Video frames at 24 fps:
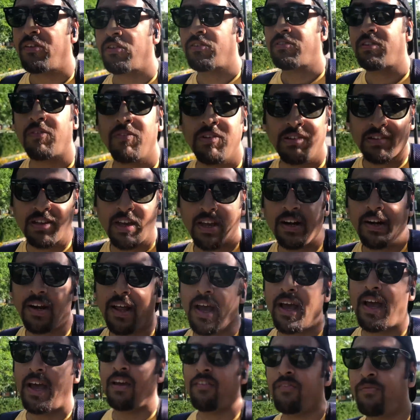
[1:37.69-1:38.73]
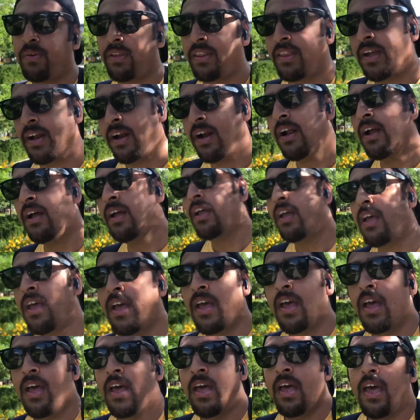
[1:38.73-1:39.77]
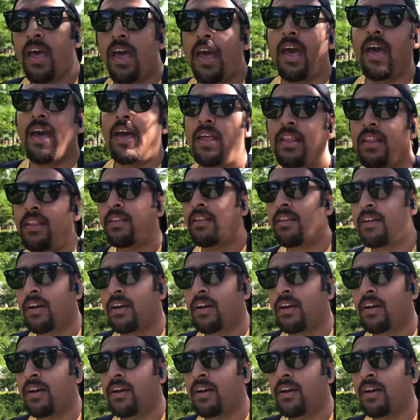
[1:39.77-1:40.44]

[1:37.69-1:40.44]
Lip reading: So Service Canada, I've been there, and